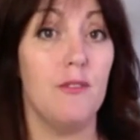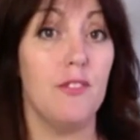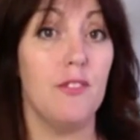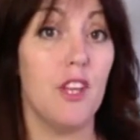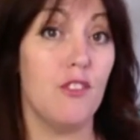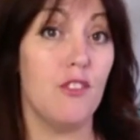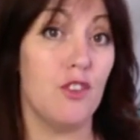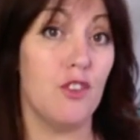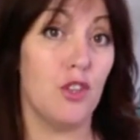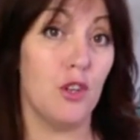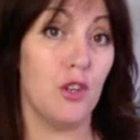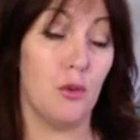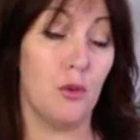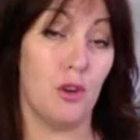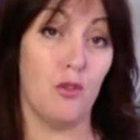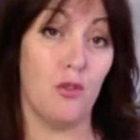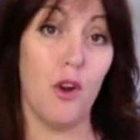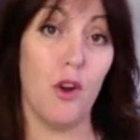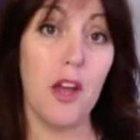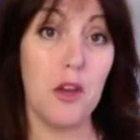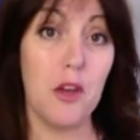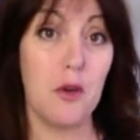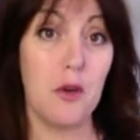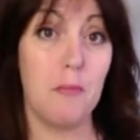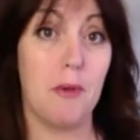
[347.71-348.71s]
if you don't want to
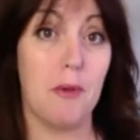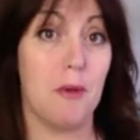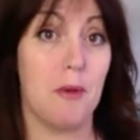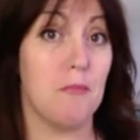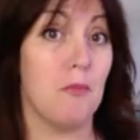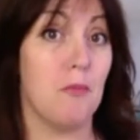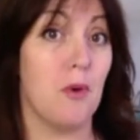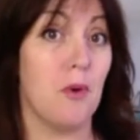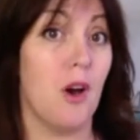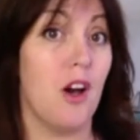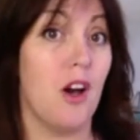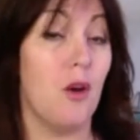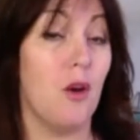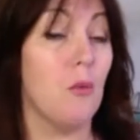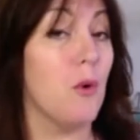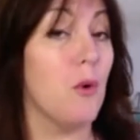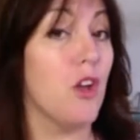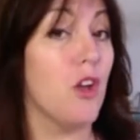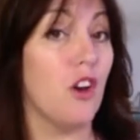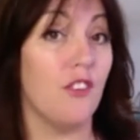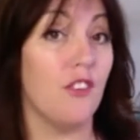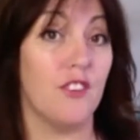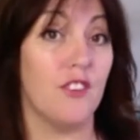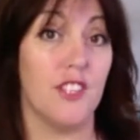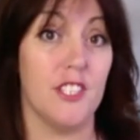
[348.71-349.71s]
write your memoir, we
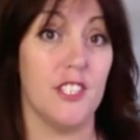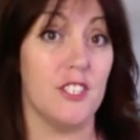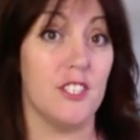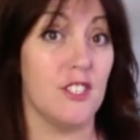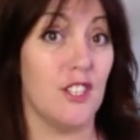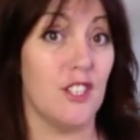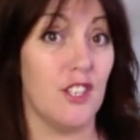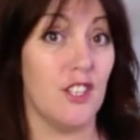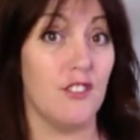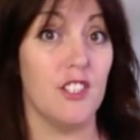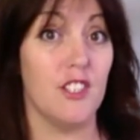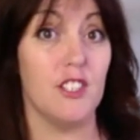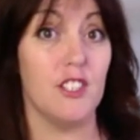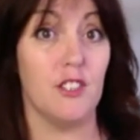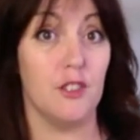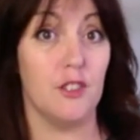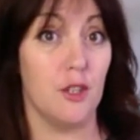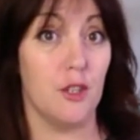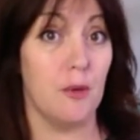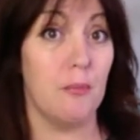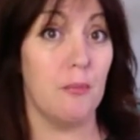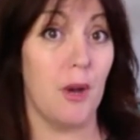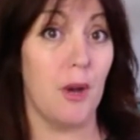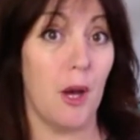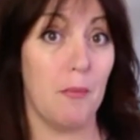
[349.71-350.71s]
offer this service to
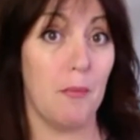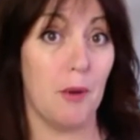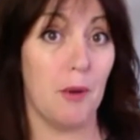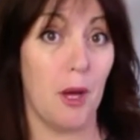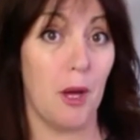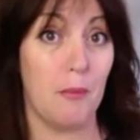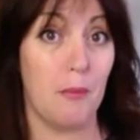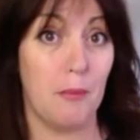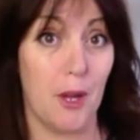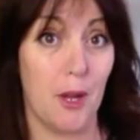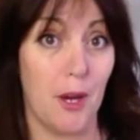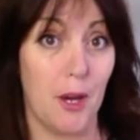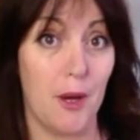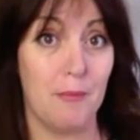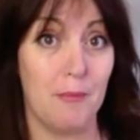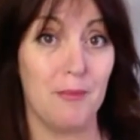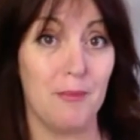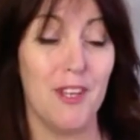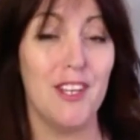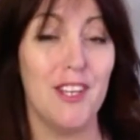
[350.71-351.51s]
do blah, blah, blah.